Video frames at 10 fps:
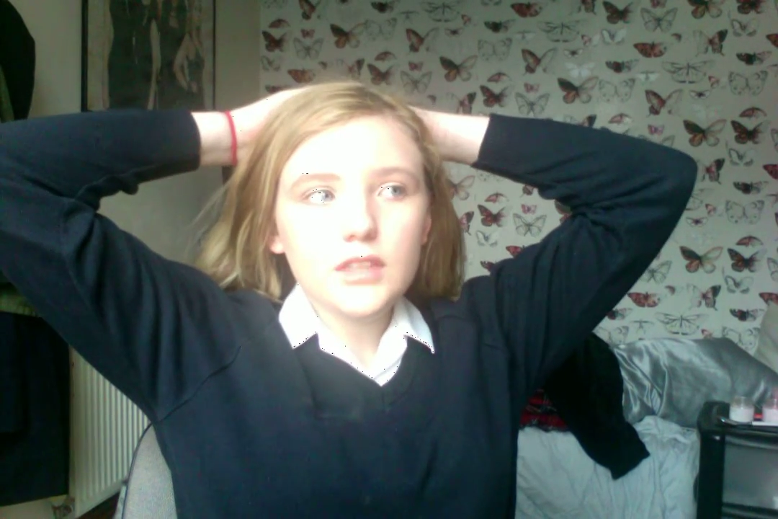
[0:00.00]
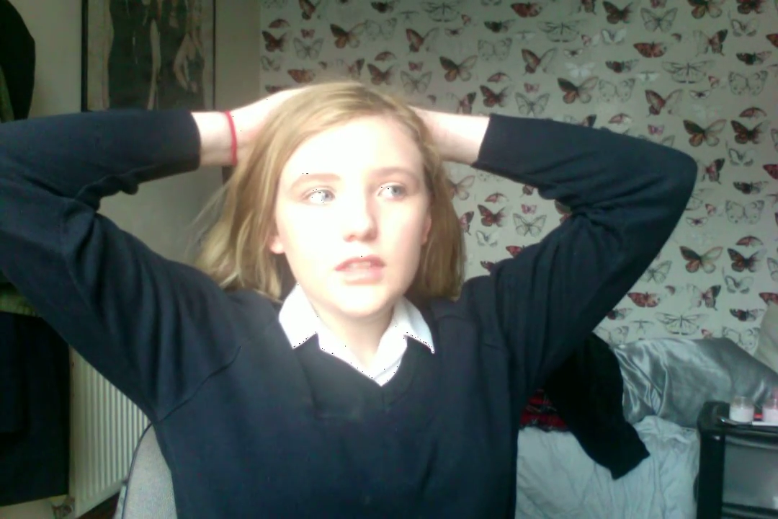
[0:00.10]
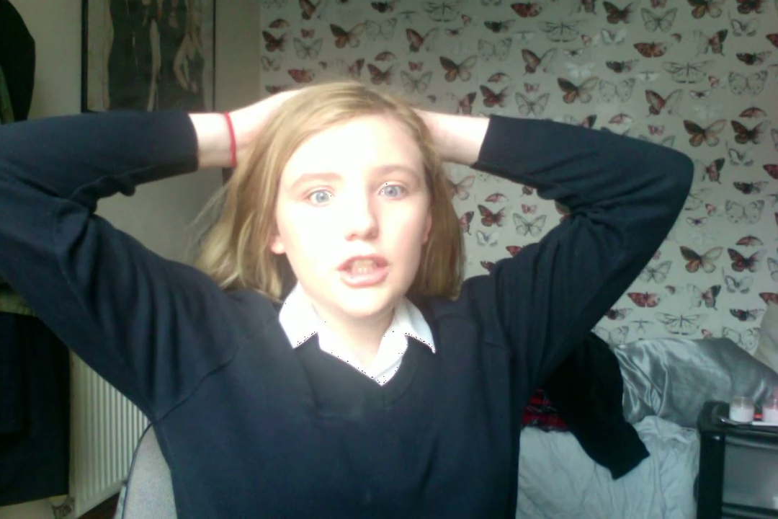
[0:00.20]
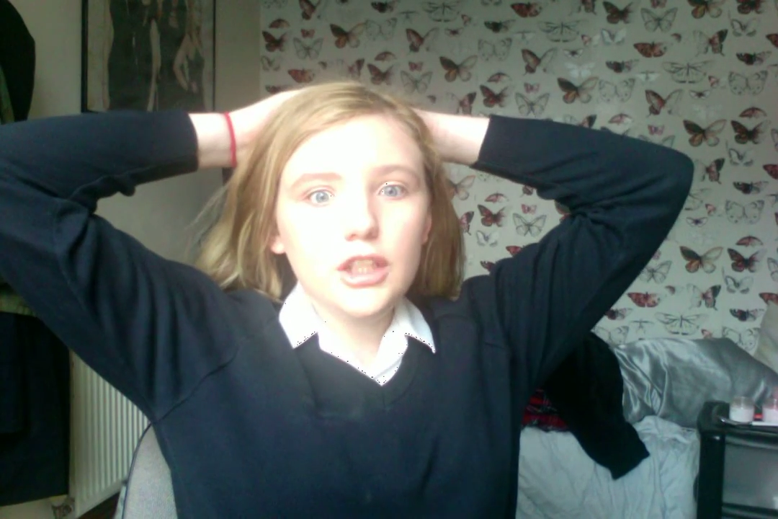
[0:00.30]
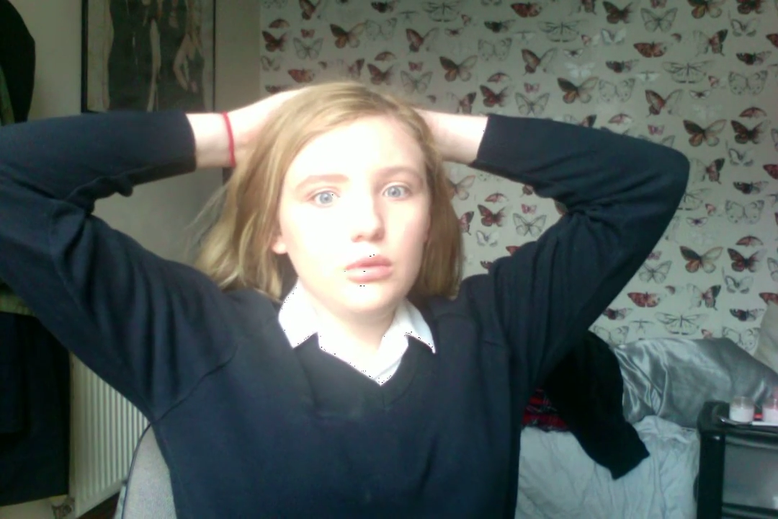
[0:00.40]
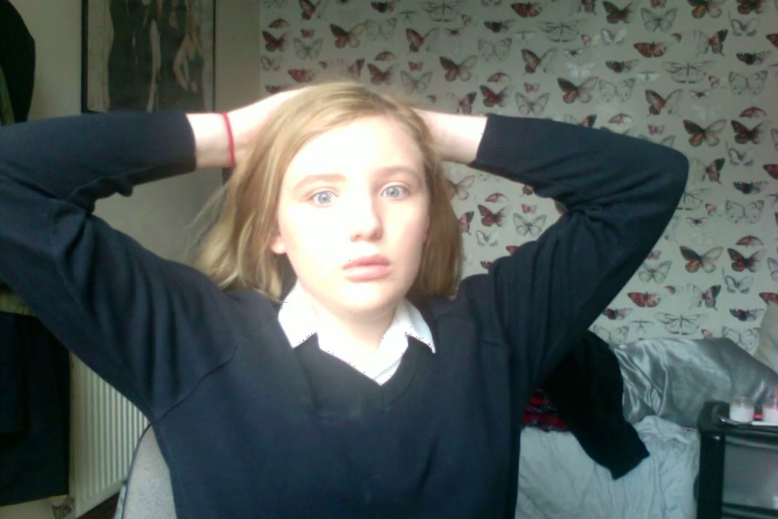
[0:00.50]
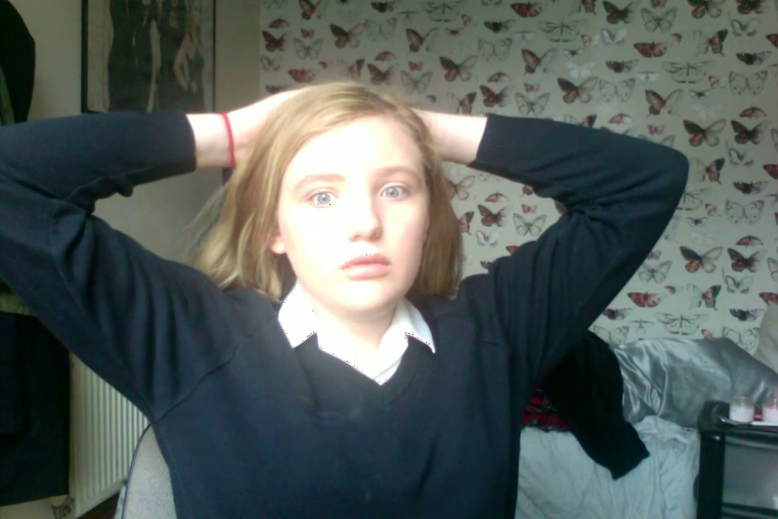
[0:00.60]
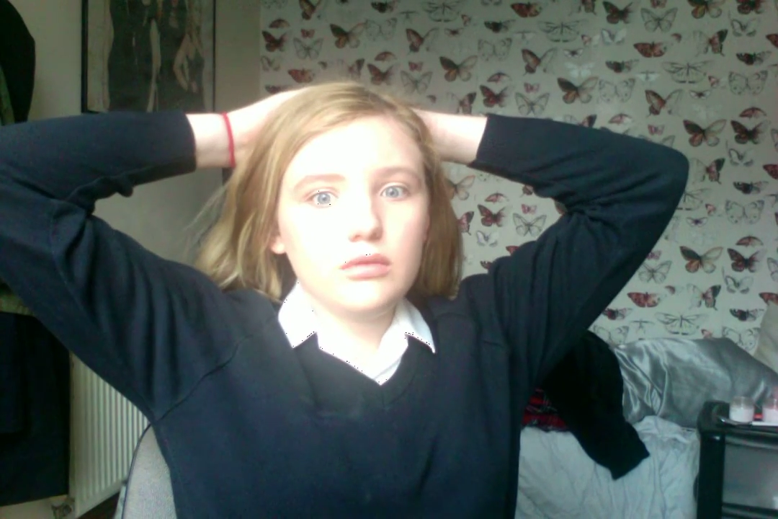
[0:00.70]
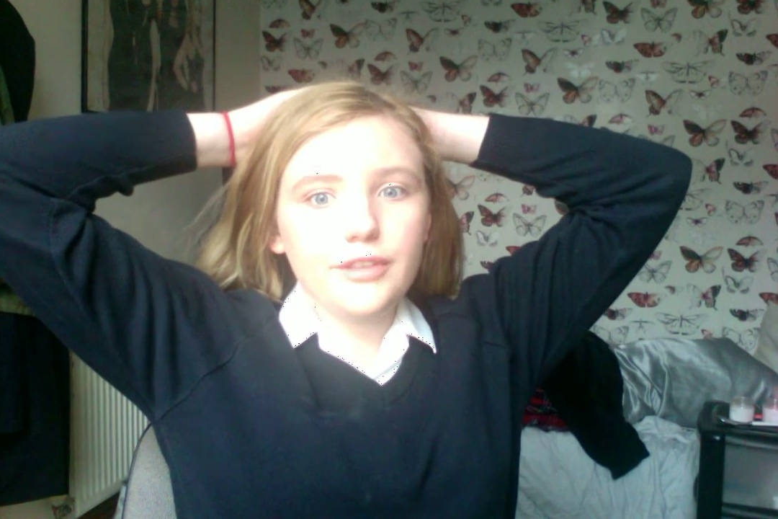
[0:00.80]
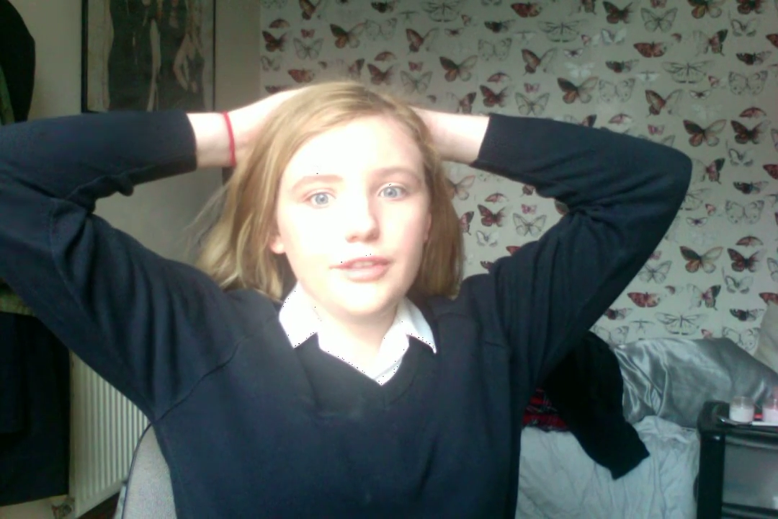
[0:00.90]
you
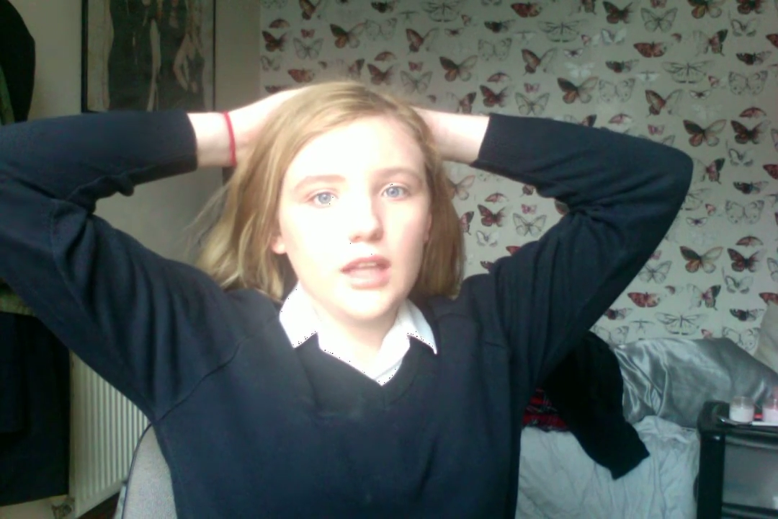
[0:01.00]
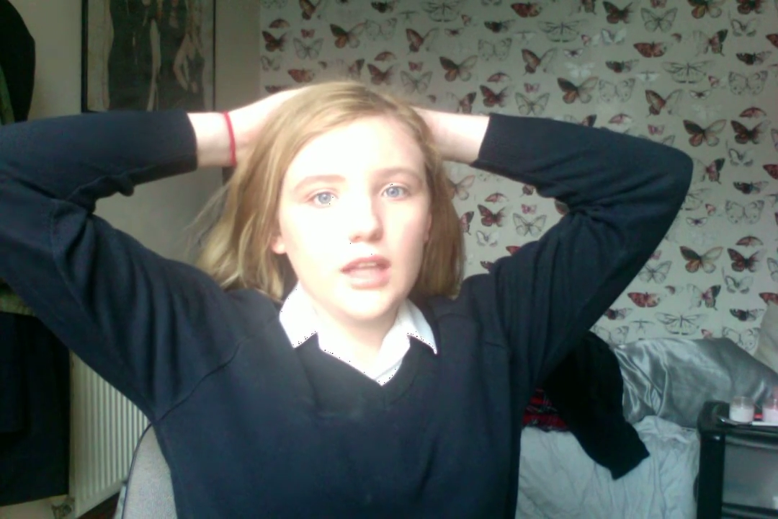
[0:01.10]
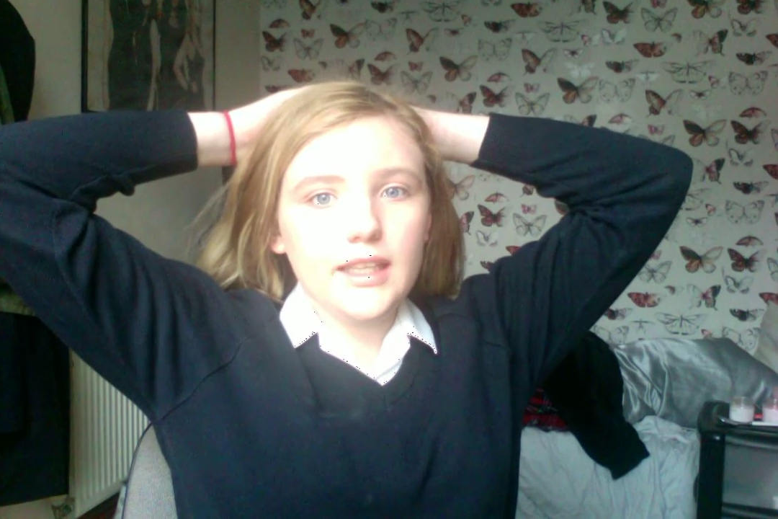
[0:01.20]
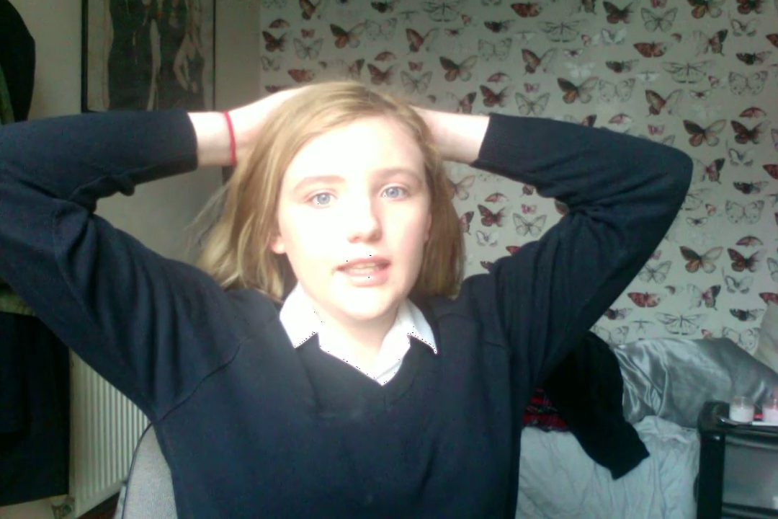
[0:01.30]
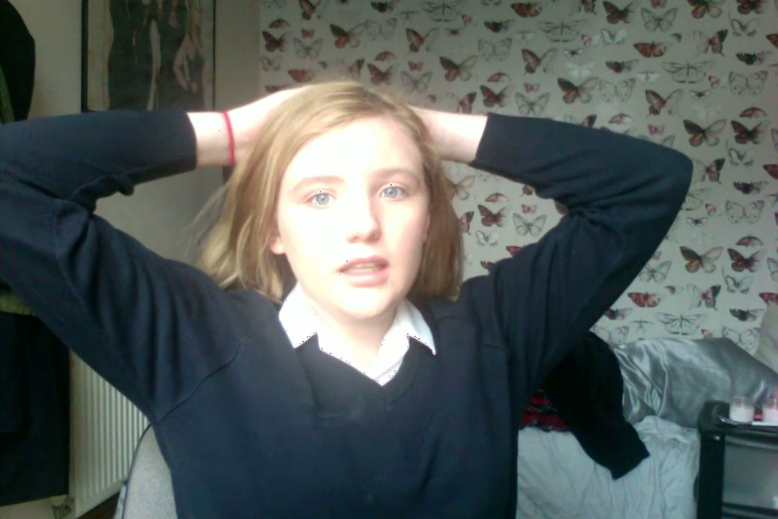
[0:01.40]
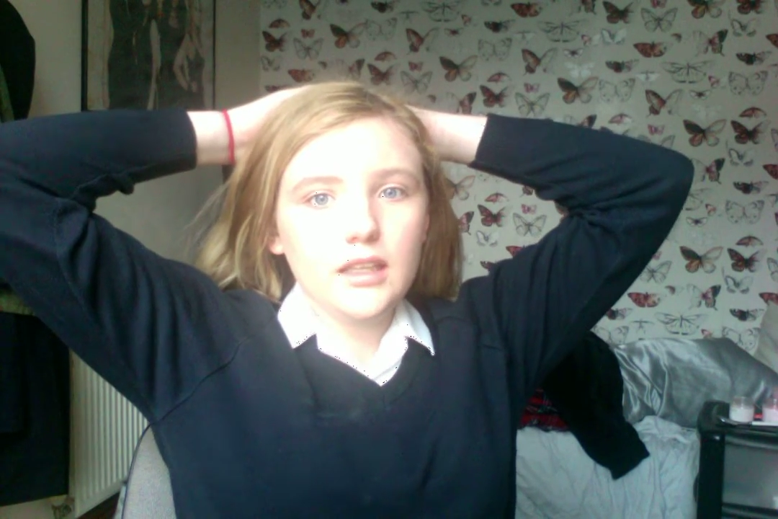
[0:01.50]
feel like